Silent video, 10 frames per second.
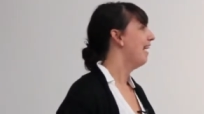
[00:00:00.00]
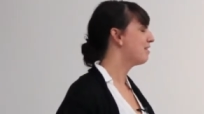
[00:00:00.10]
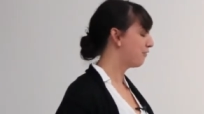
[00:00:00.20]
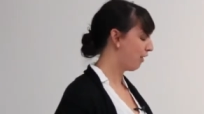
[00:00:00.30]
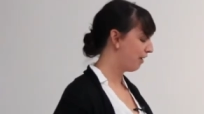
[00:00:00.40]

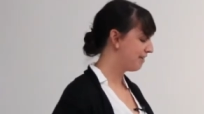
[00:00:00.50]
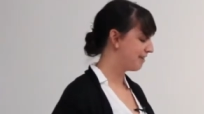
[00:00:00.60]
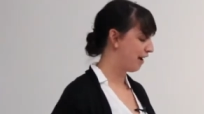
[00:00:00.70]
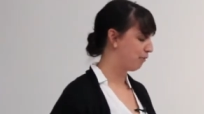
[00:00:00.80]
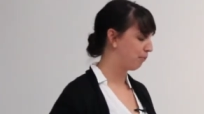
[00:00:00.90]
As far as
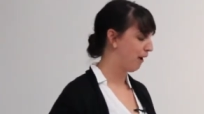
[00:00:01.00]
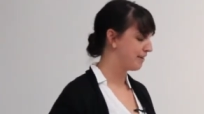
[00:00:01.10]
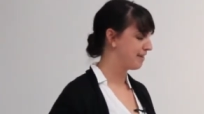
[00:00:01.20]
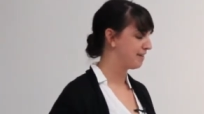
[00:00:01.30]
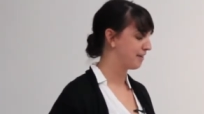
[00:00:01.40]

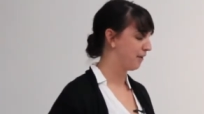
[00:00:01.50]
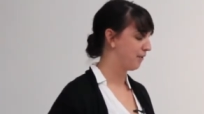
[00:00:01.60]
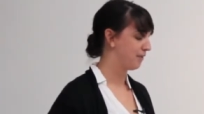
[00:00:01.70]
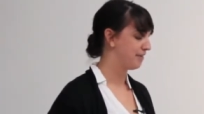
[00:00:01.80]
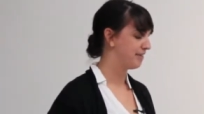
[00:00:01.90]
process
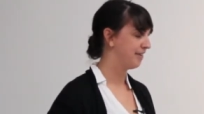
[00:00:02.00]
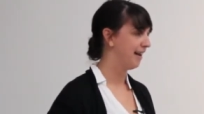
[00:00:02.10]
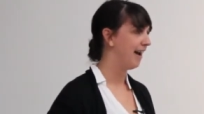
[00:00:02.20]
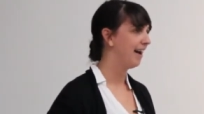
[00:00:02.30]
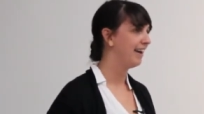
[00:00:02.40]
goes,
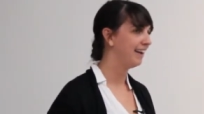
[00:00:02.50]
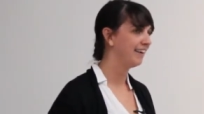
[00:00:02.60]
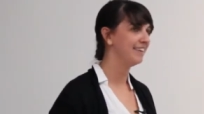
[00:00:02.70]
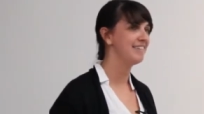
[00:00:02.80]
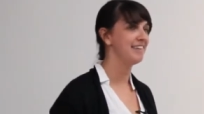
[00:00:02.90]

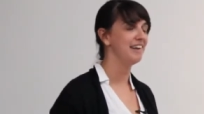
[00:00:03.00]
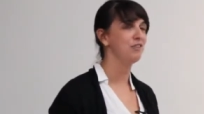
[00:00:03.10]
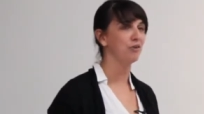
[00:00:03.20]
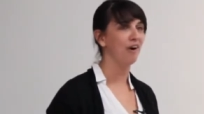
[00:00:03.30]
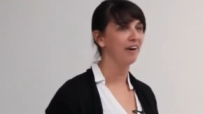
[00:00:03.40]
I see
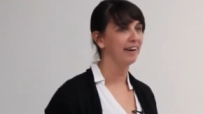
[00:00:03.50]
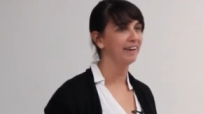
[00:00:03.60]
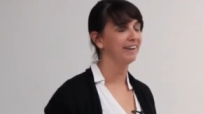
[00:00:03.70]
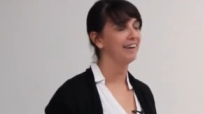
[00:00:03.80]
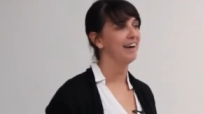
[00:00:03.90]

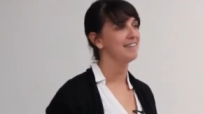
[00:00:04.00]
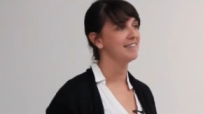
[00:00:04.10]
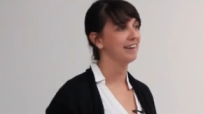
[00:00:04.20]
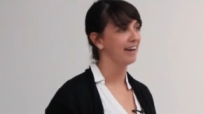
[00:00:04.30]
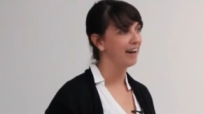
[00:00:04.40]
drawing
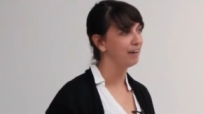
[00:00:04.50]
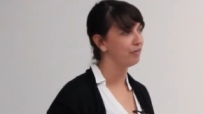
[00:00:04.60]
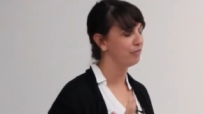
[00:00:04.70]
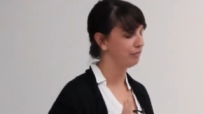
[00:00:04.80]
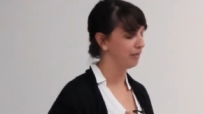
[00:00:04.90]
as a kind of